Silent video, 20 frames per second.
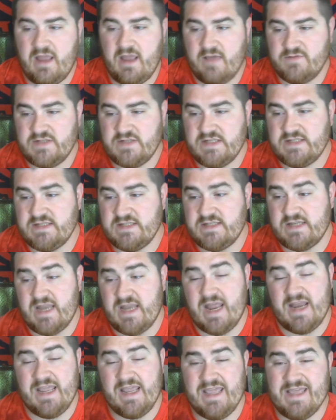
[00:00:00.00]
FC
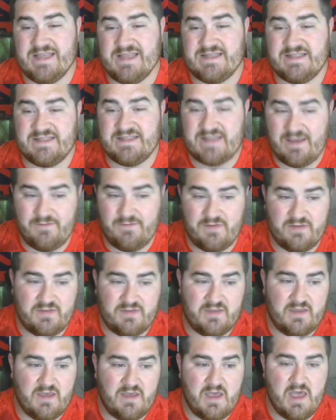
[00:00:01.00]
Cincinnati is 7th
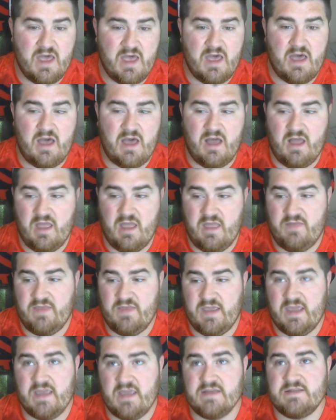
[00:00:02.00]
in the
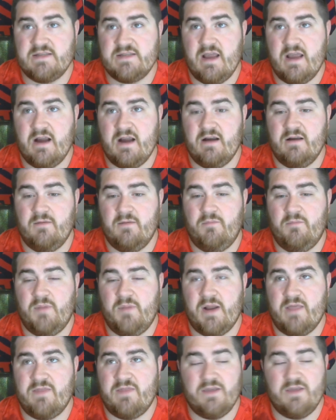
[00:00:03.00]
East there, but
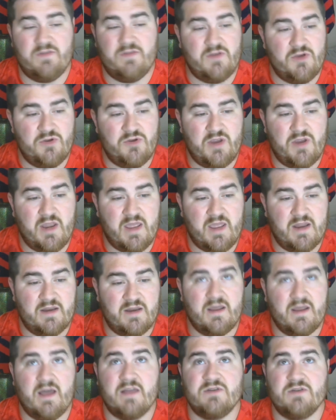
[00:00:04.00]
I think the Union get it
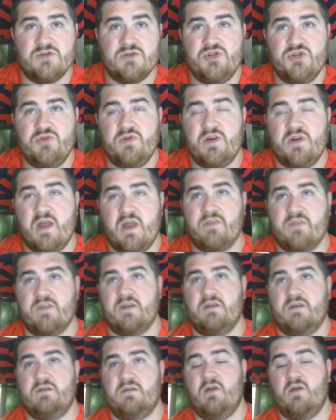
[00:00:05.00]
done 2-0
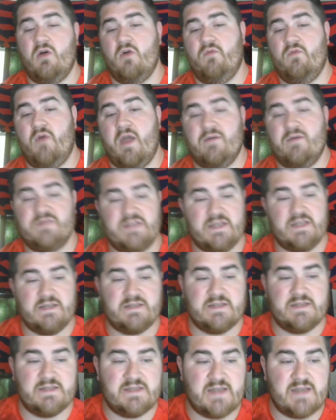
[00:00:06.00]
over FC
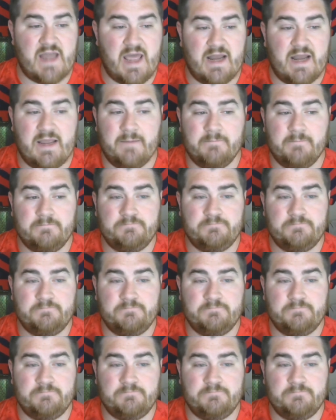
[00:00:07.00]
Cincinnati.